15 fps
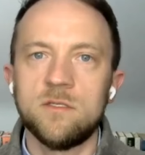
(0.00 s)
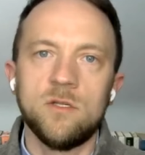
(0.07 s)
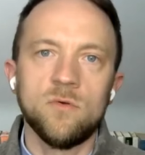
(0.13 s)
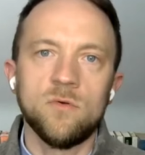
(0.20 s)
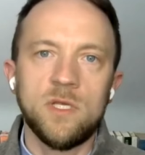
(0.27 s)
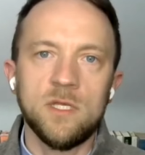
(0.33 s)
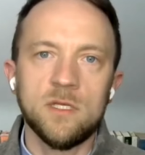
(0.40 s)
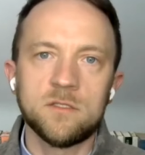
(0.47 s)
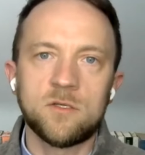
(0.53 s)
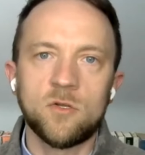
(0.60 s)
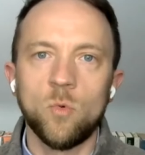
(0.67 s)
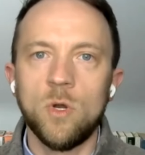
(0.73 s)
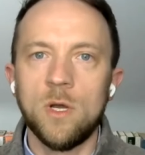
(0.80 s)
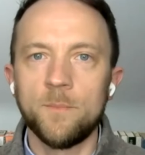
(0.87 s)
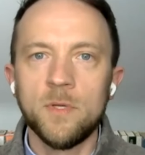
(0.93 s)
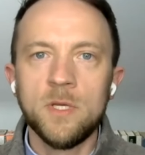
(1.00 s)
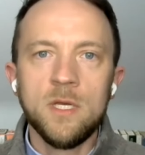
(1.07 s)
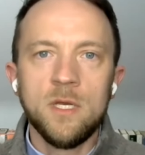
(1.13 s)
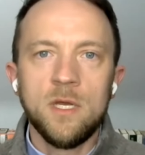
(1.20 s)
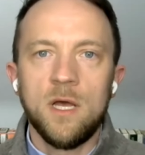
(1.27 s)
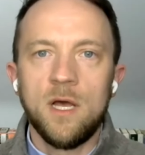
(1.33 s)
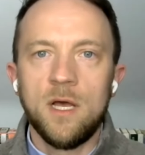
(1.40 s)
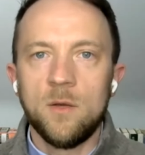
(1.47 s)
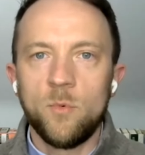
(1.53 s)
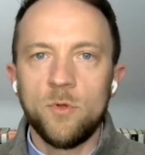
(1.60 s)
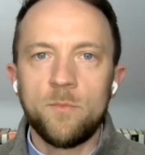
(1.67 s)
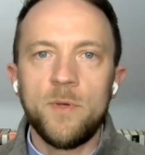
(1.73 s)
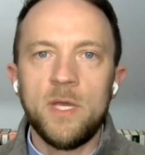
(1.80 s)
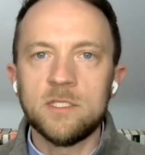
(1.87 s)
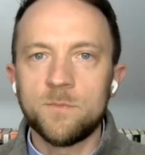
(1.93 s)
know, kids grew up
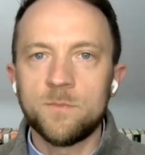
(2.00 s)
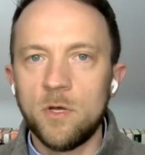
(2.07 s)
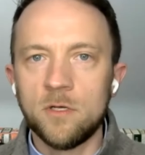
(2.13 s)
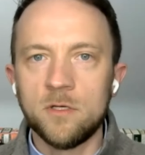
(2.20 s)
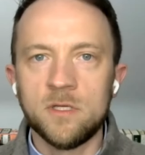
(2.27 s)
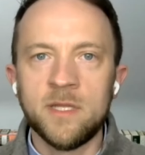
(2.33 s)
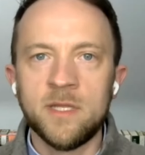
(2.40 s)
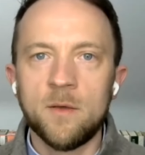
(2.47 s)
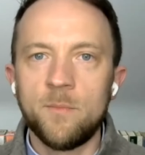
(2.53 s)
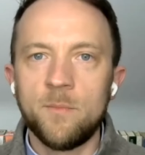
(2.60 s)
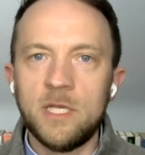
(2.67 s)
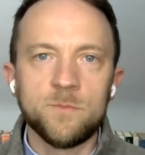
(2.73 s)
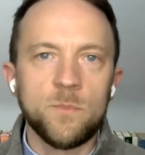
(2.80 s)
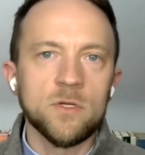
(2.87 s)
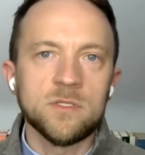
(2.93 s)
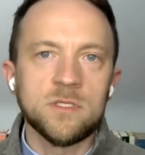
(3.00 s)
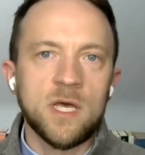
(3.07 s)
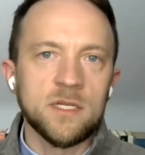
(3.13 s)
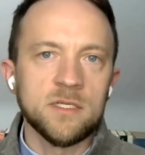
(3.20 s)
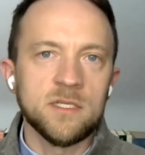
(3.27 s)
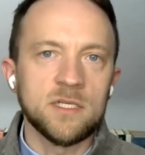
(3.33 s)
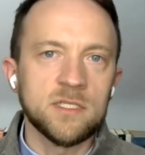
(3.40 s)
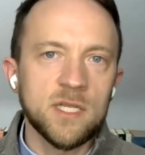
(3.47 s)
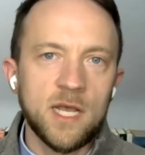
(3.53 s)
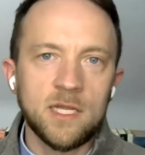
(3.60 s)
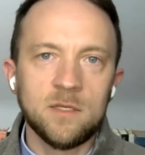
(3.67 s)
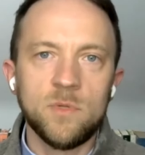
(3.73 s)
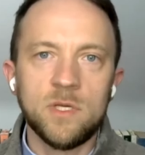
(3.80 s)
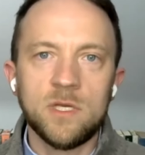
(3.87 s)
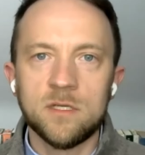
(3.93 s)
with baseball and now baseball is not as
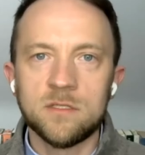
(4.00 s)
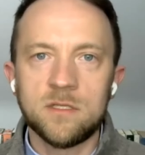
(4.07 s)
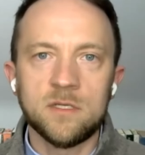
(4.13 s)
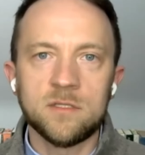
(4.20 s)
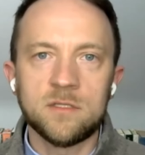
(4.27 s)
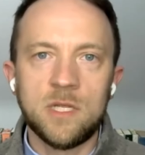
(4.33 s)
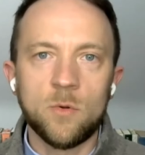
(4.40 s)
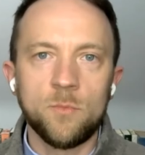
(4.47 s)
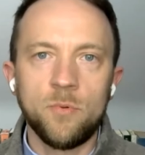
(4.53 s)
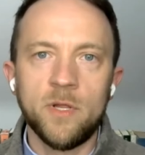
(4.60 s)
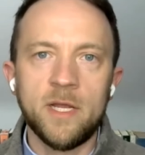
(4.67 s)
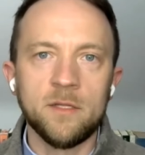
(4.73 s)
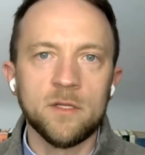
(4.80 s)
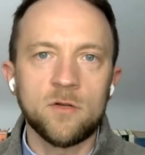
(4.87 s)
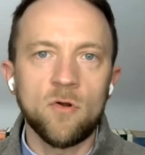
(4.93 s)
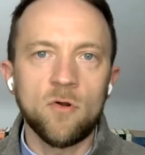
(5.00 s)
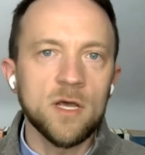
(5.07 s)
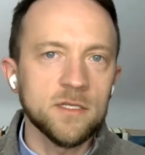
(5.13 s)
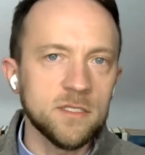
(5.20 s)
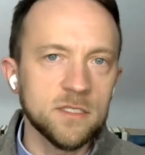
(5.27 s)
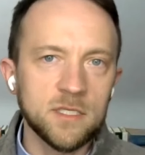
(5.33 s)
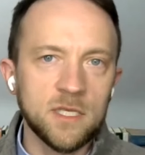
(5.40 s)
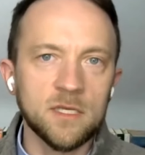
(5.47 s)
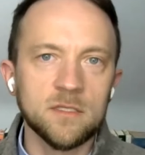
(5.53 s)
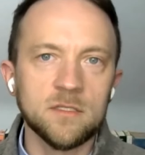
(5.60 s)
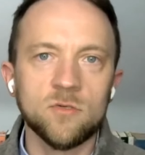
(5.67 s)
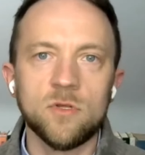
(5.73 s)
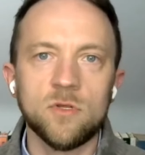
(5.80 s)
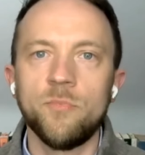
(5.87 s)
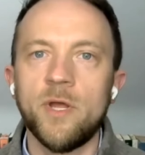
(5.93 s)
exciting because they were playing lacrosse as
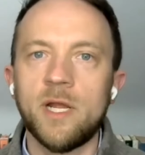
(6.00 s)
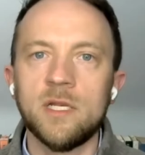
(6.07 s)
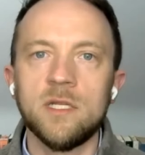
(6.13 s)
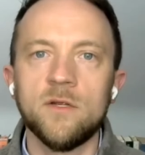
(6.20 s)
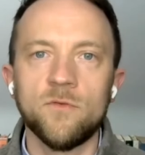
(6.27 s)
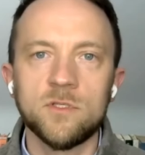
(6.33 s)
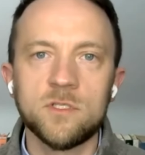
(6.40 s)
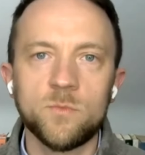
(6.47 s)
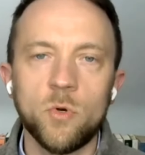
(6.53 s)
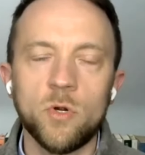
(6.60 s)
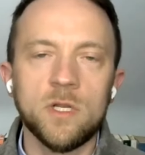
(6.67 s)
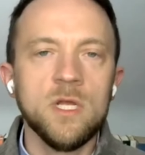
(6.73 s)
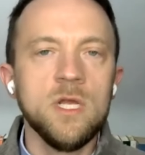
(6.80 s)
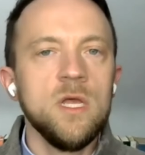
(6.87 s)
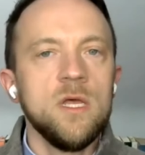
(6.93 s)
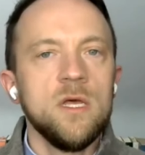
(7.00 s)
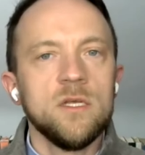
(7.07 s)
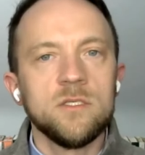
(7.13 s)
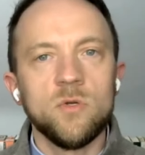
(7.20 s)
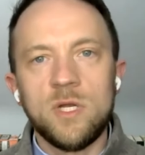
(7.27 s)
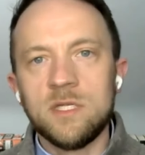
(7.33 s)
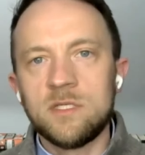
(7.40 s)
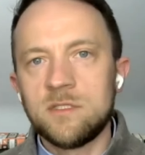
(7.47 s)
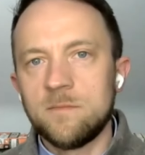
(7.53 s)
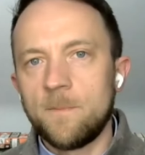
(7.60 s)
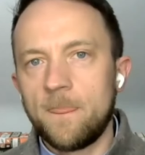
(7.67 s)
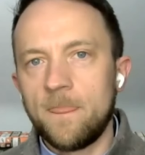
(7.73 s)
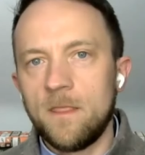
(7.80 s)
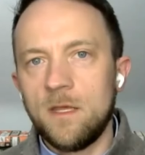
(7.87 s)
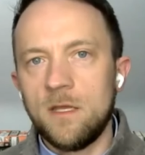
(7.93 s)
kids or they're playing a different sport. So it's
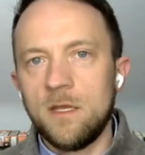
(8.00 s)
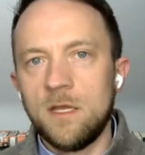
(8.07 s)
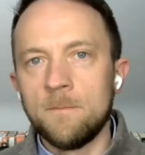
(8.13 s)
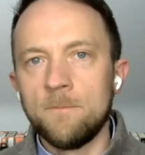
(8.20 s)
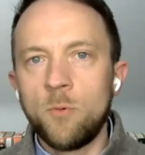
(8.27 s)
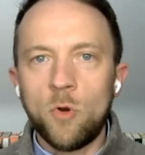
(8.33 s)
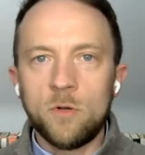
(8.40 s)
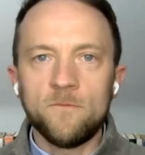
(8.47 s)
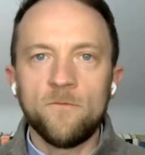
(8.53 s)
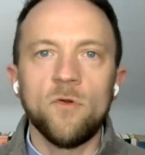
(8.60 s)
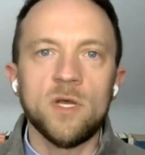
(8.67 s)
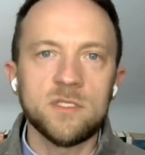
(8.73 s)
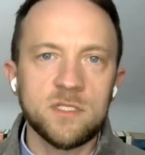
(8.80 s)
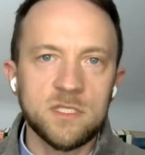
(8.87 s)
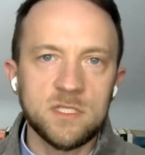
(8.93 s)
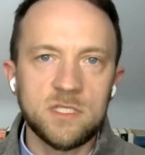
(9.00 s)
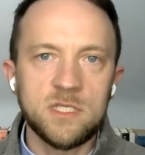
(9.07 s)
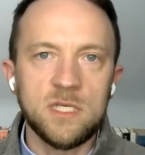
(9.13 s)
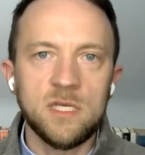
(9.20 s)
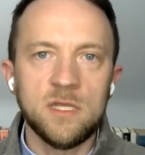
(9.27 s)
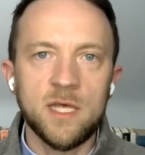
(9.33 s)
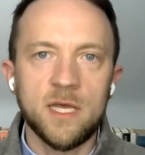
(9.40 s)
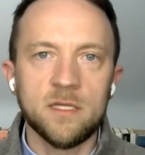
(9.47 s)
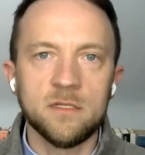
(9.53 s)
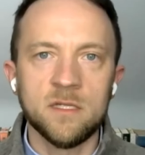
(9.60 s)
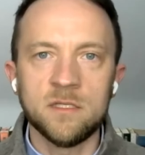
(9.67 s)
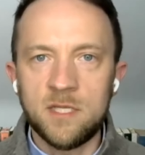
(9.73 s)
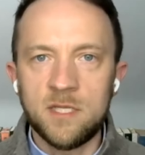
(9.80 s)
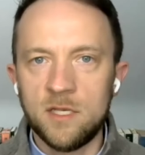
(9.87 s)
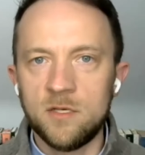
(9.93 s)
important for us to see that
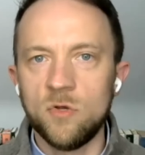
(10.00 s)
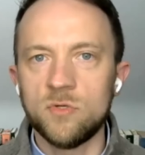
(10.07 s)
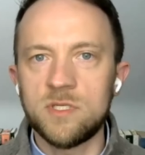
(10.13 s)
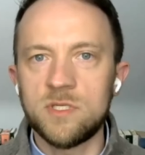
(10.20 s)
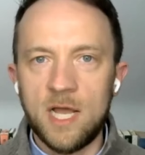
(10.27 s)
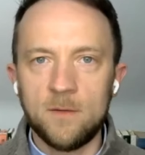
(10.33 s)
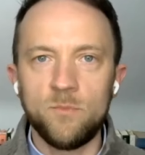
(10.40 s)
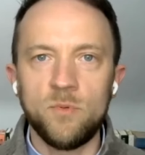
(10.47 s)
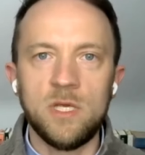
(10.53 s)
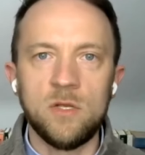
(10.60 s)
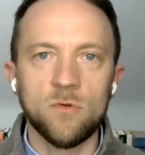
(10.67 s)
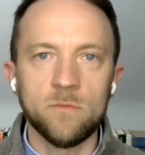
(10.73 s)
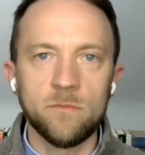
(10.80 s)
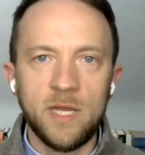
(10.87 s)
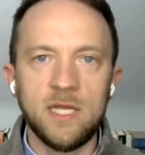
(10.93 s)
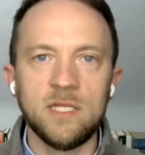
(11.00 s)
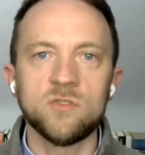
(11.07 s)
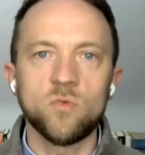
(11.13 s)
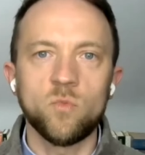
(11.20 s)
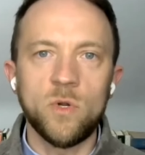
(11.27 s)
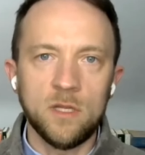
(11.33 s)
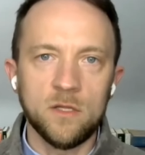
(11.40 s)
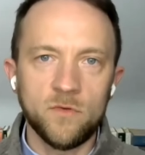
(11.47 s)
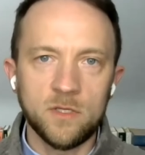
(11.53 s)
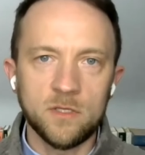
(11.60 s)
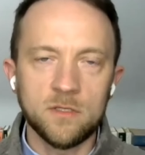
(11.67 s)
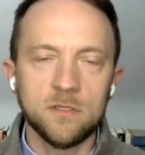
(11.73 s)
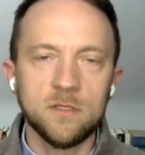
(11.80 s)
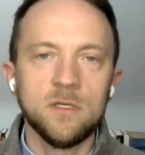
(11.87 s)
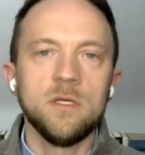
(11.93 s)
Nintendo's IP remains
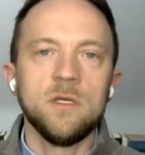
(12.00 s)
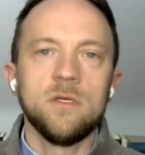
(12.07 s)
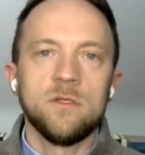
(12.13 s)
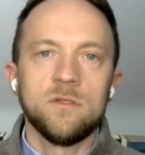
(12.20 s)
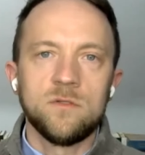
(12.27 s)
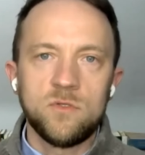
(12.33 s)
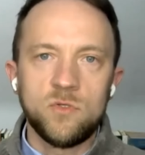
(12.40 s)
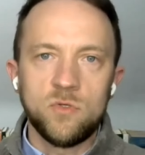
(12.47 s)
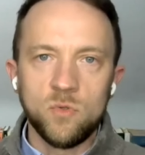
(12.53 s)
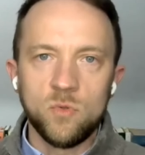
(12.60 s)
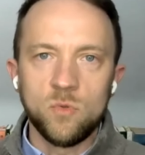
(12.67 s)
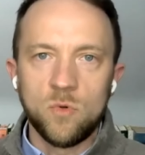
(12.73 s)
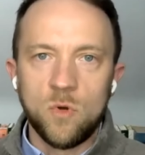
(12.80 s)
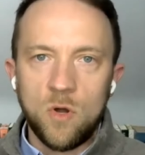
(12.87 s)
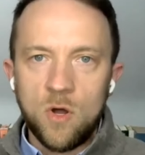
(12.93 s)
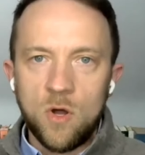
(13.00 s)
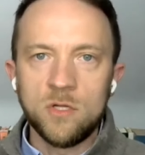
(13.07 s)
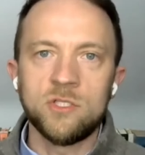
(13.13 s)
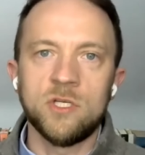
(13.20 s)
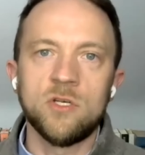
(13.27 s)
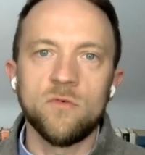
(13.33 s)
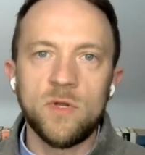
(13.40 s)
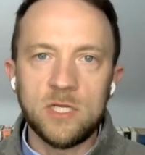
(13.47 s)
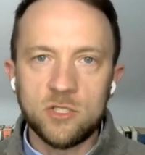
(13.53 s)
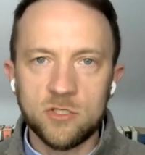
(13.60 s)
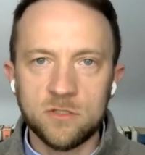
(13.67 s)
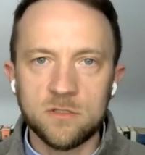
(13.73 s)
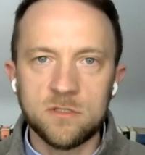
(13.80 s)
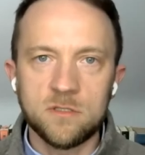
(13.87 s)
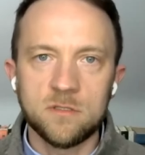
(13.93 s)
relevant to all
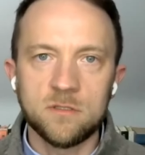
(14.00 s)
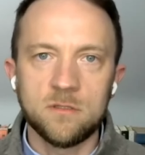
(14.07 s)
generations,